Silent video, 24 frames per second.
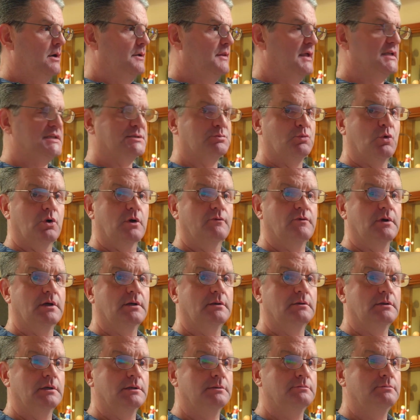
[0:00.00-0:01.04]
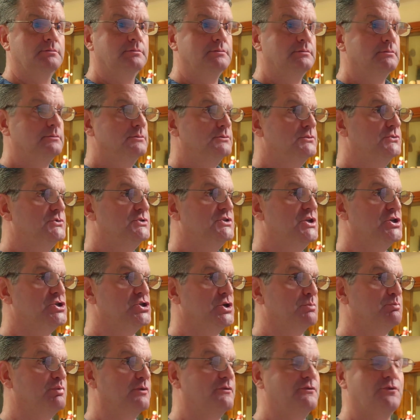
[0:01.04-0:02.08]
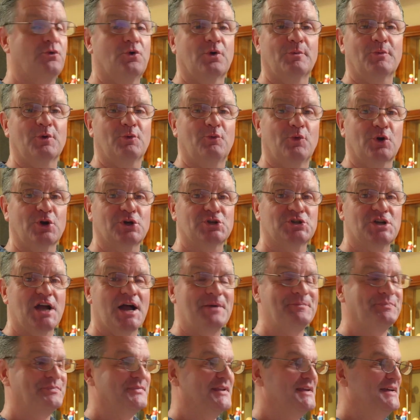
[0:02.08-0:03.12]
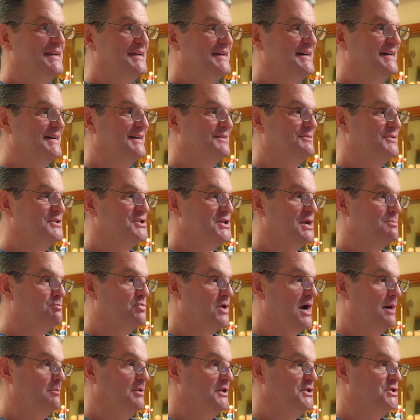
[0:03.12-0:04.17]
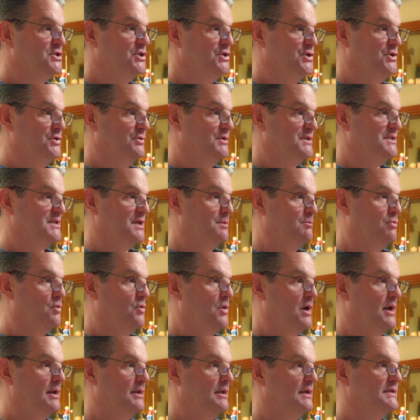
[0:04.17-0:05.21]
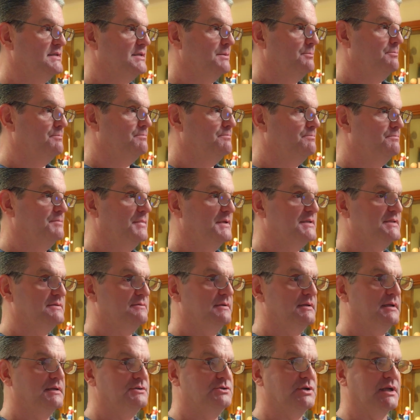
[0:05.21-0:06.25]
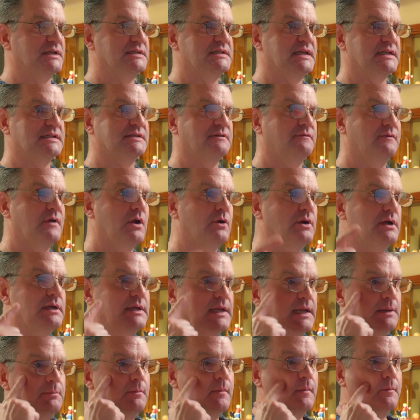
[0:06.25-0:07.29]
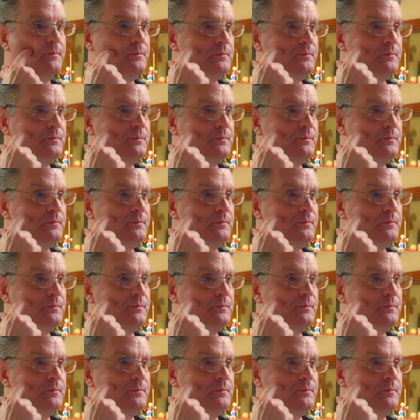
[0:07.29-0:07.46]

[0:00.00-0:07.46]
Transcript: That's more of a digital performer workshop, which I probably should do at some point. It's as you can see, it's a very deep